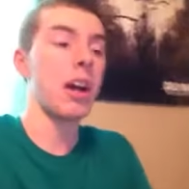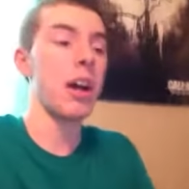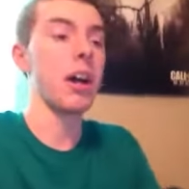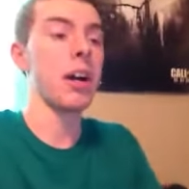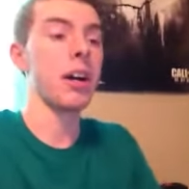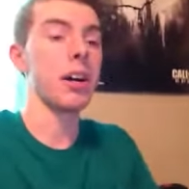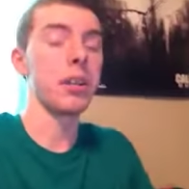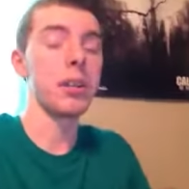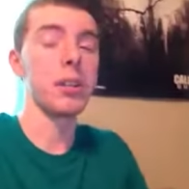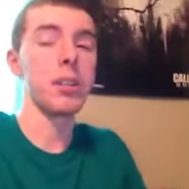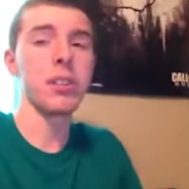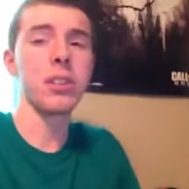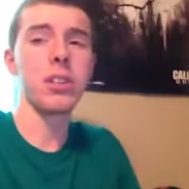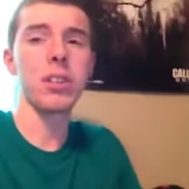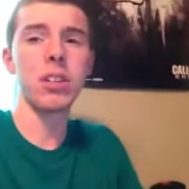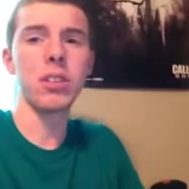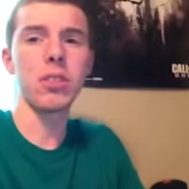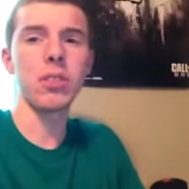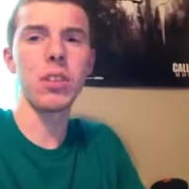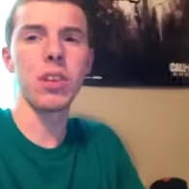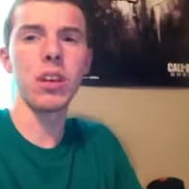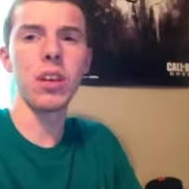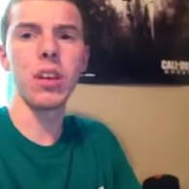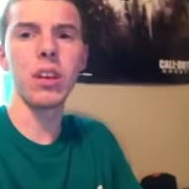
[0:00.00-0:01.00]
Uh,
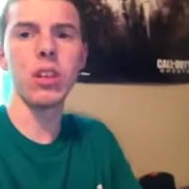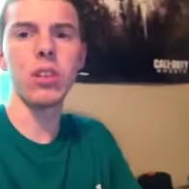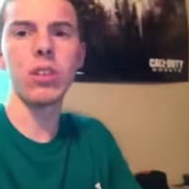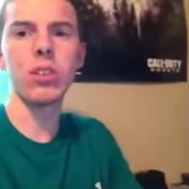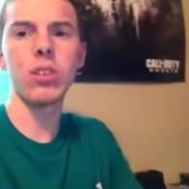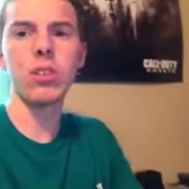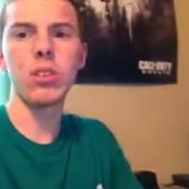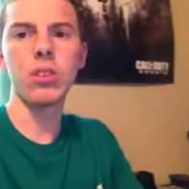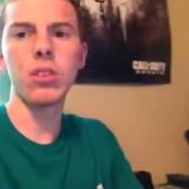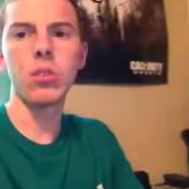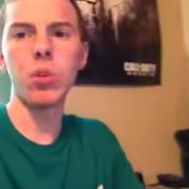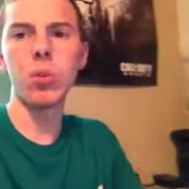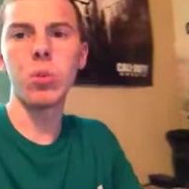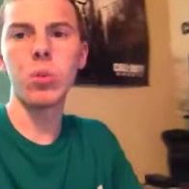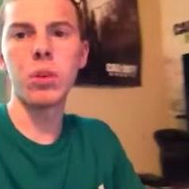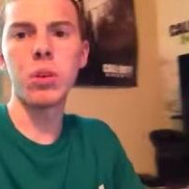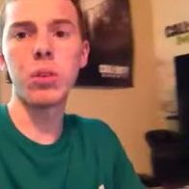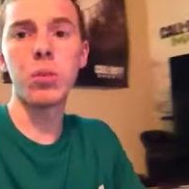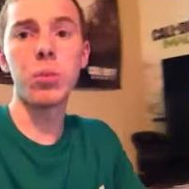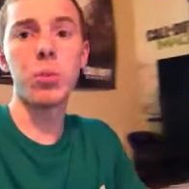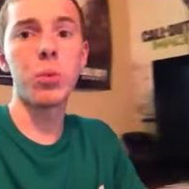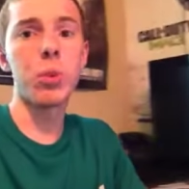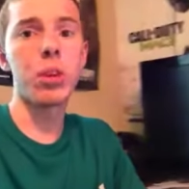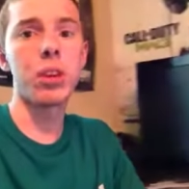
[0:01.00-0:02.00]
stuff that normally
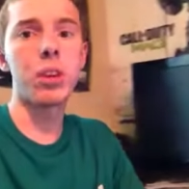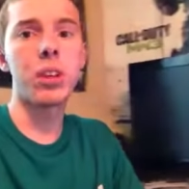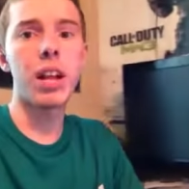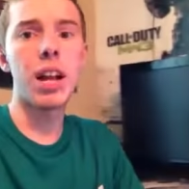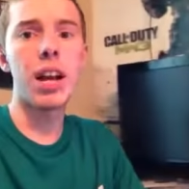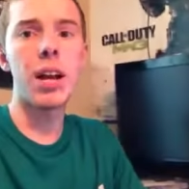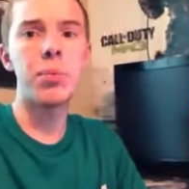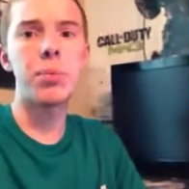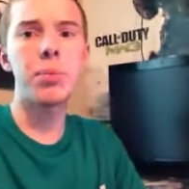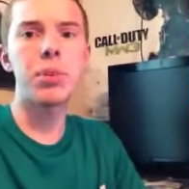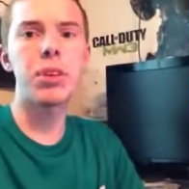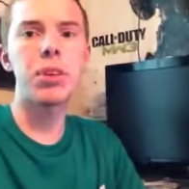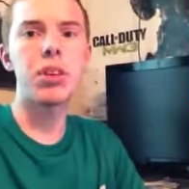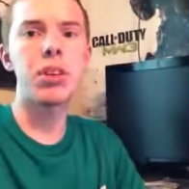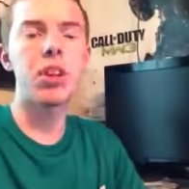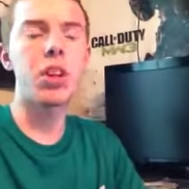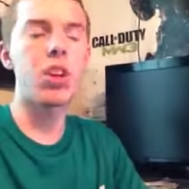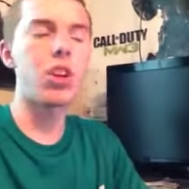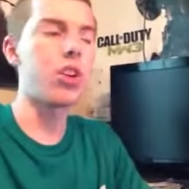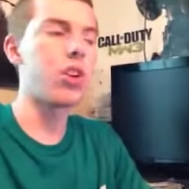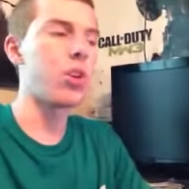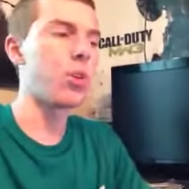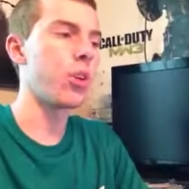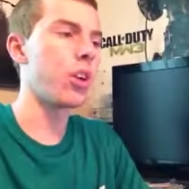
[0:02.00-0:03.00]
wouldn't happen
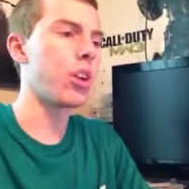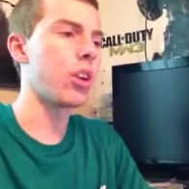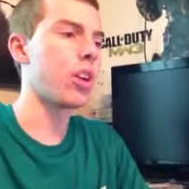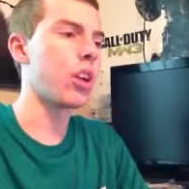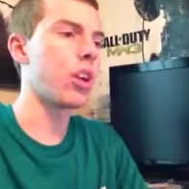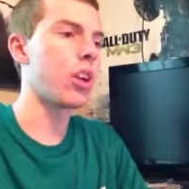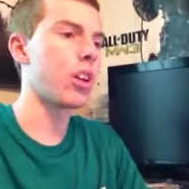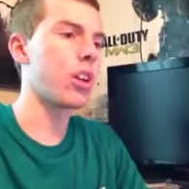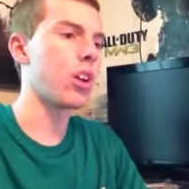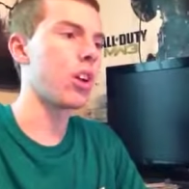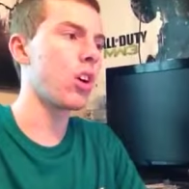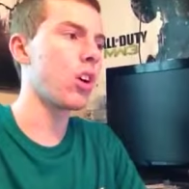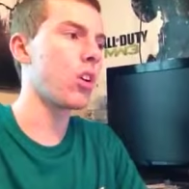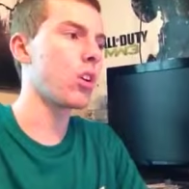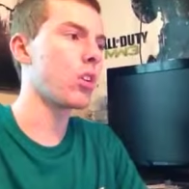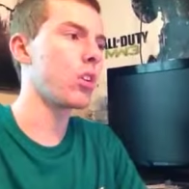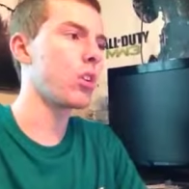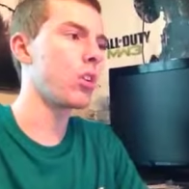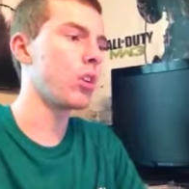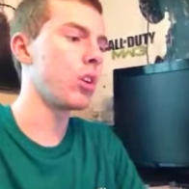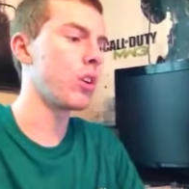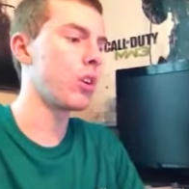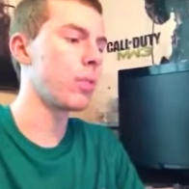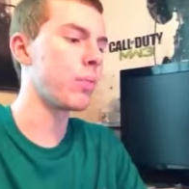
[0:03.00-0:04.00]
during Call of
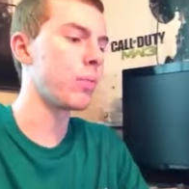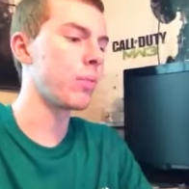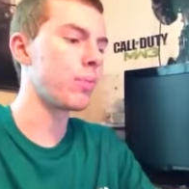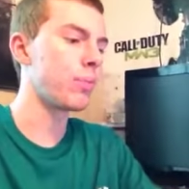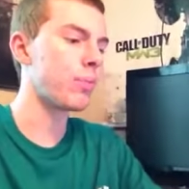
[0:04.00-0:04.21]
Duty.